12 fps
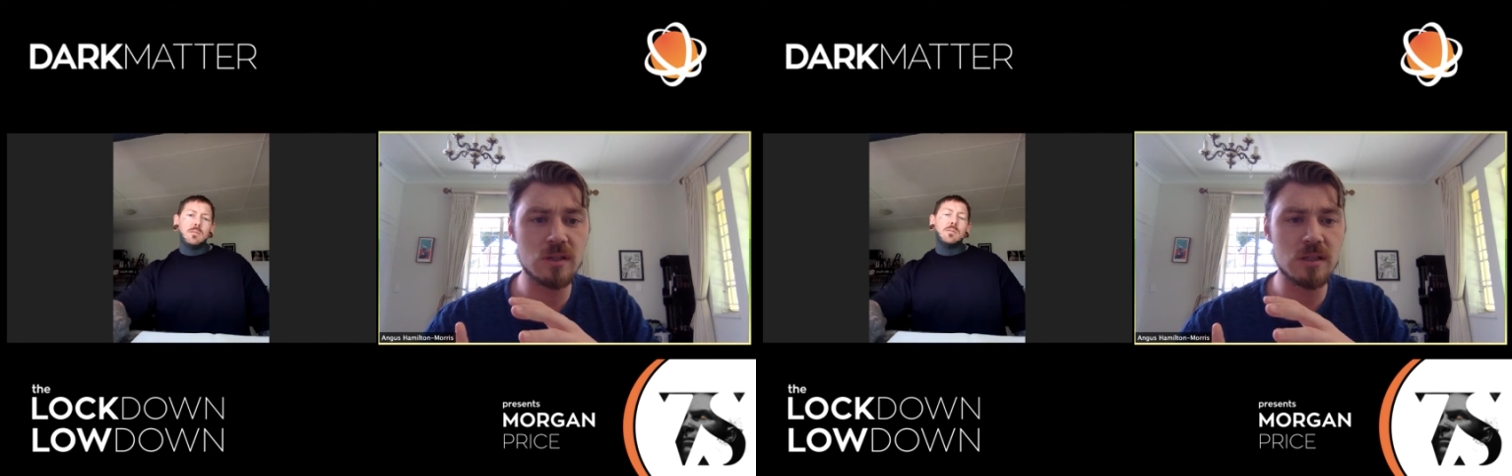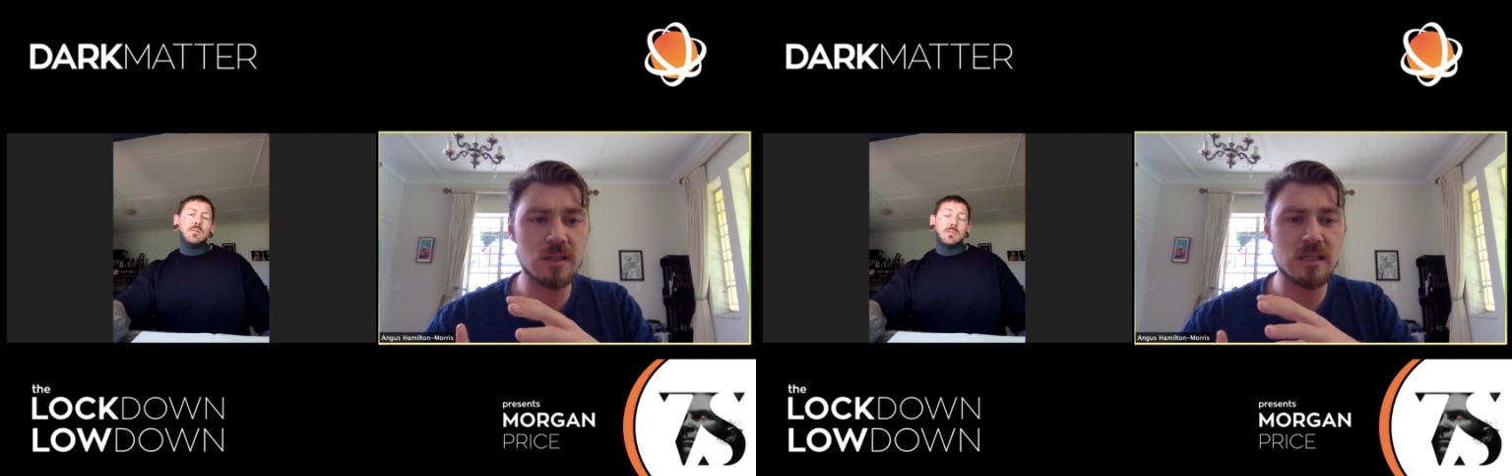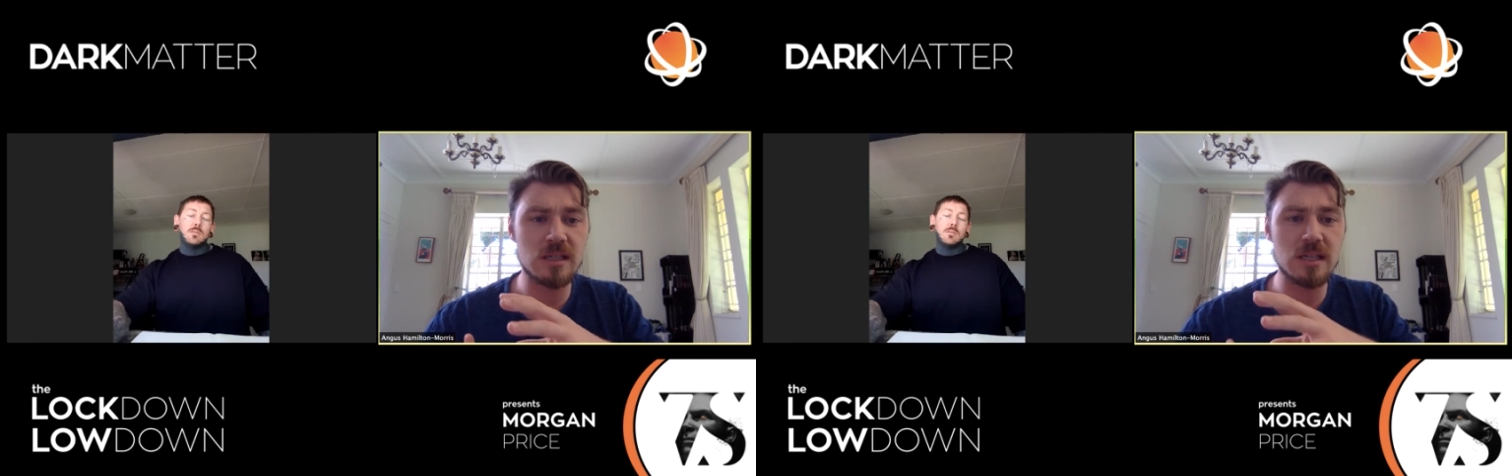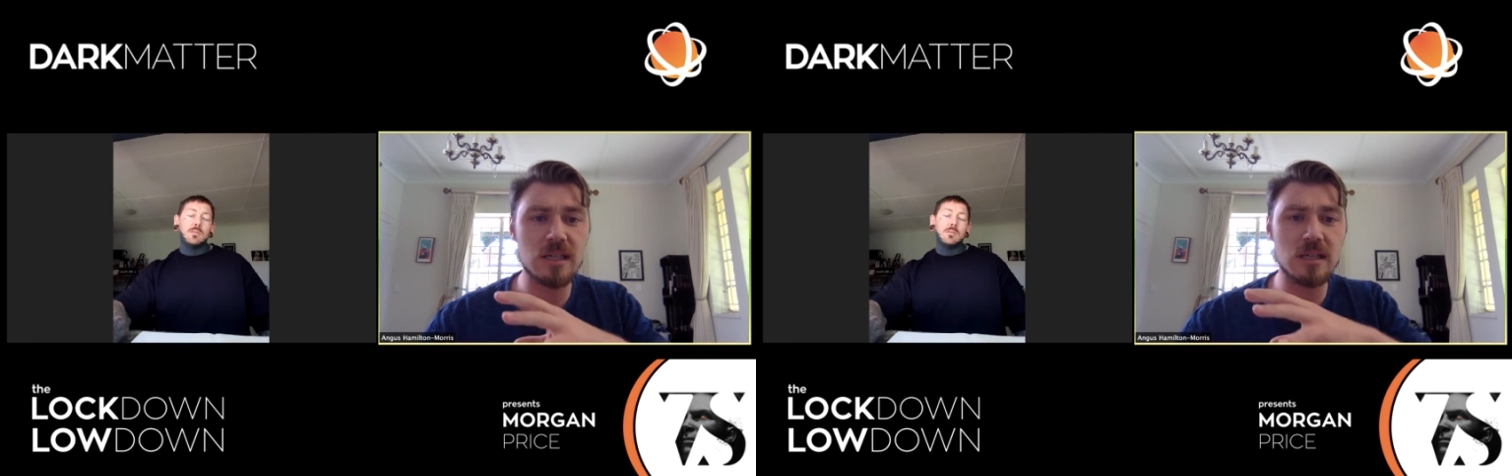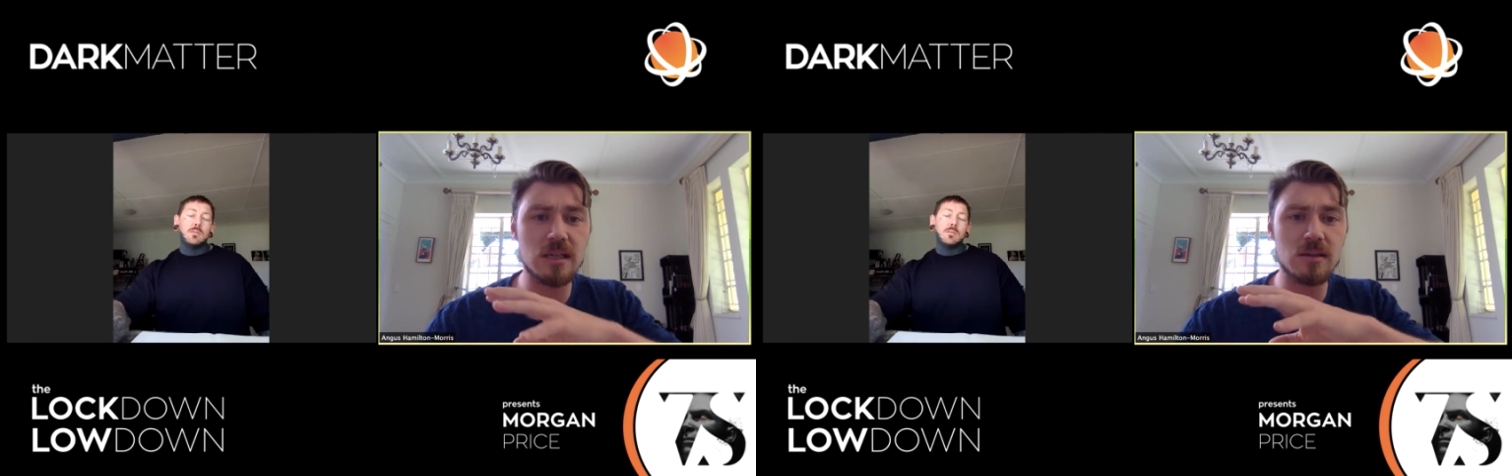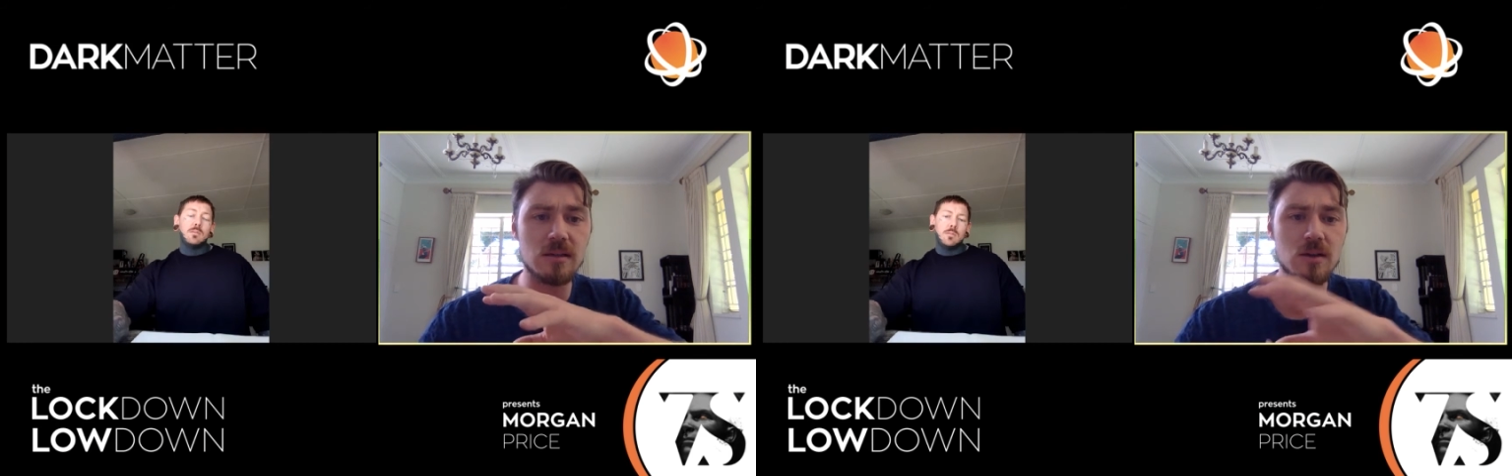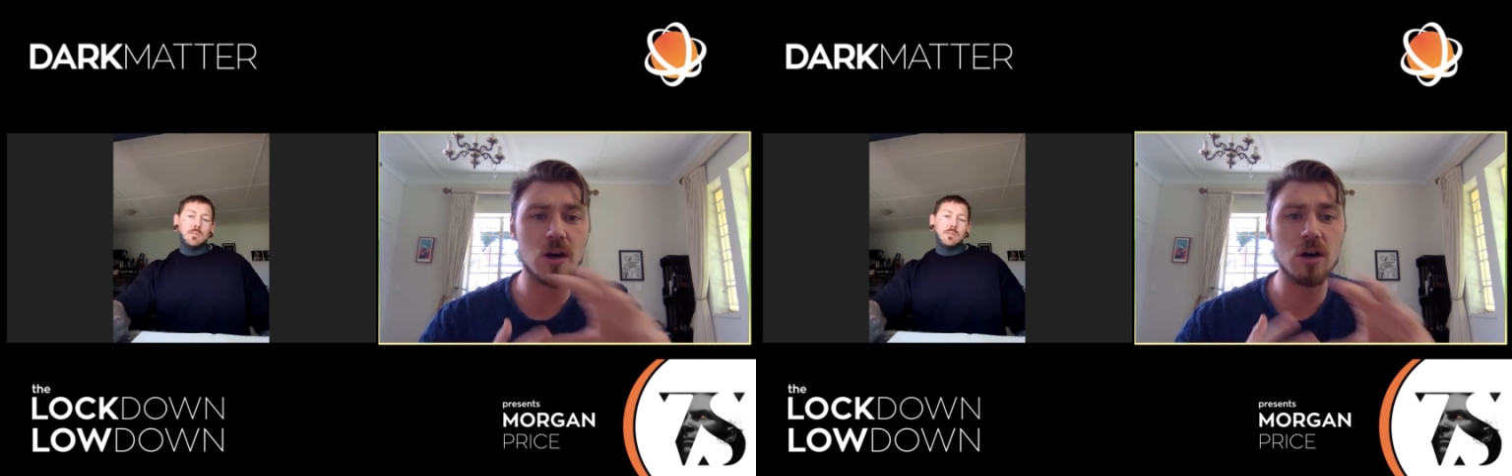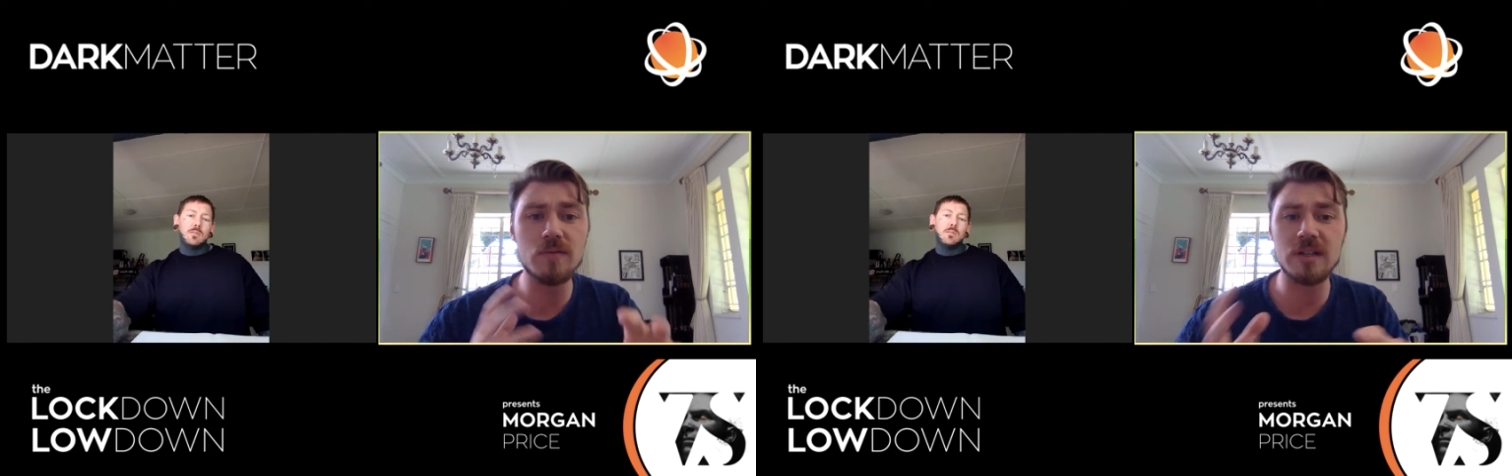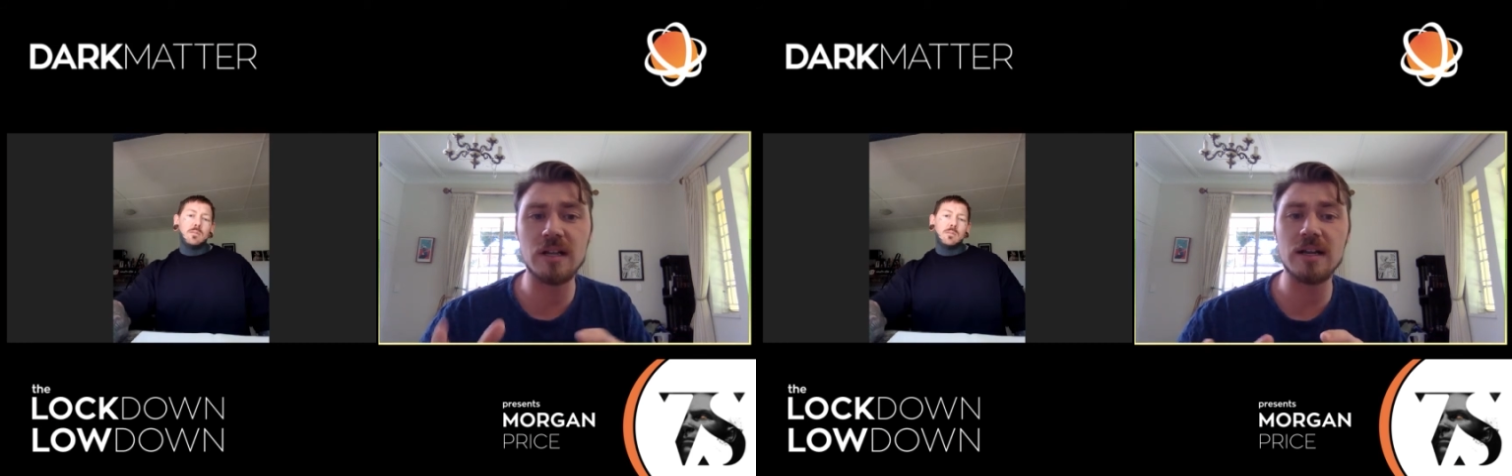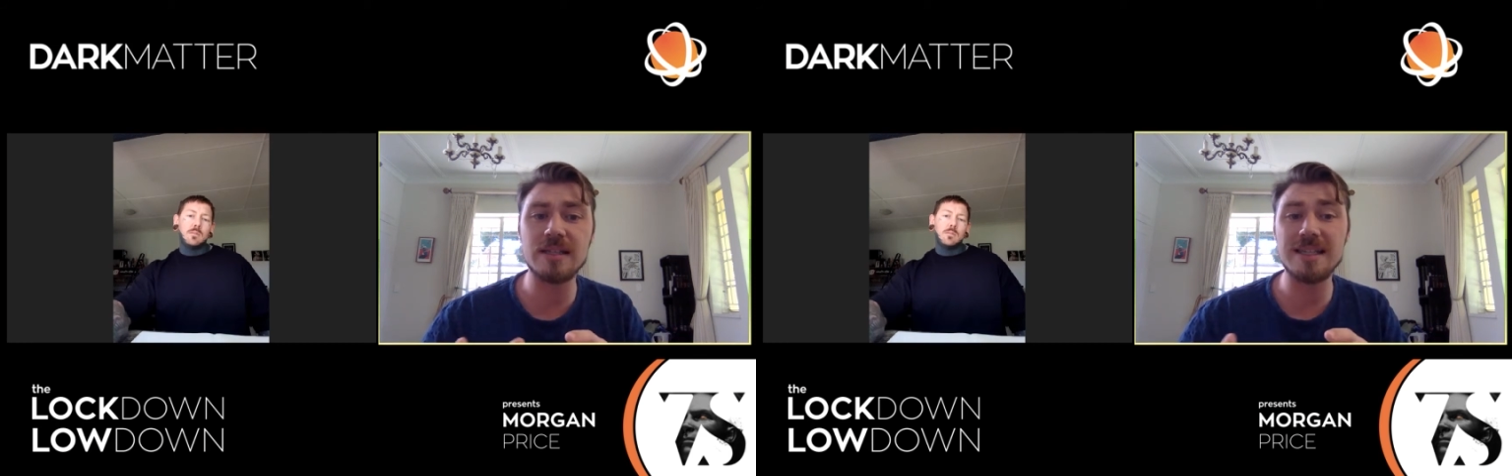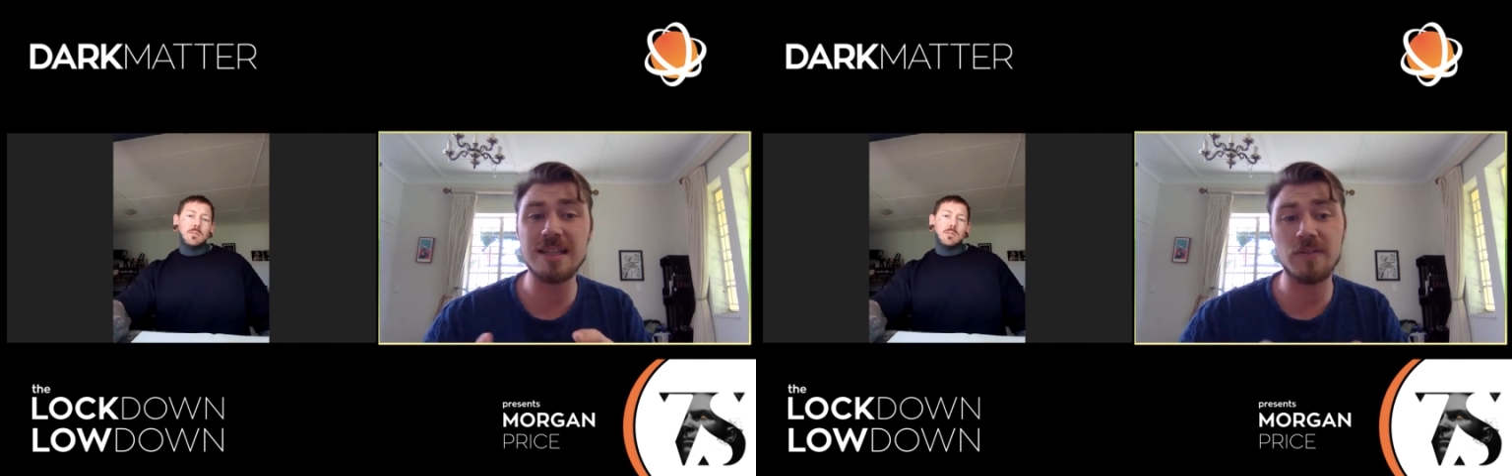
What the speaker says: see COVID-19